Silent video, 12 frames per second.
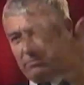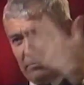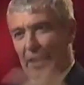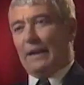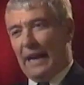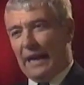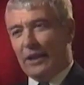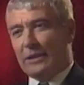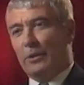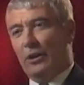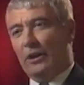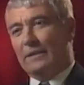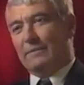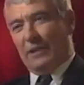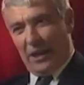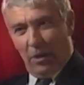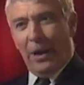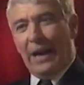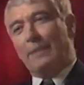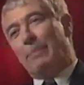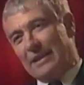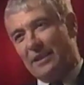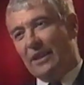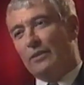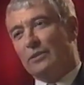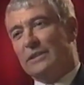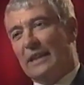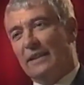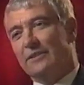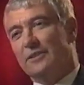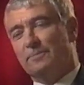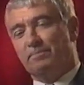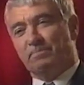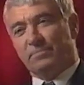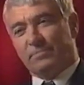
I, I got them all away back to their hotels.